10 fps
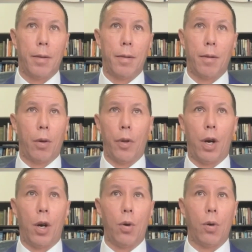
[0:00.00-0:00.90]
On the
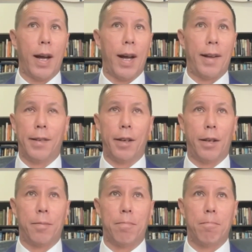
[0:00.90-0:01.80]
whole, ASIC,
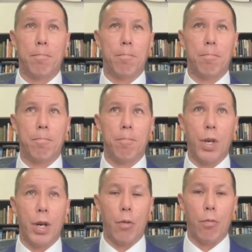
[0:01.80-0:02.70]
you know,
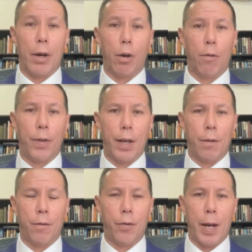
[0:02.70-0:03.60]
run off the
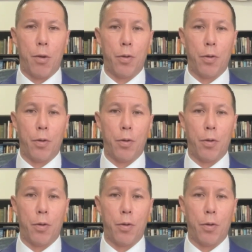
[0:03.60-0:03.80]
information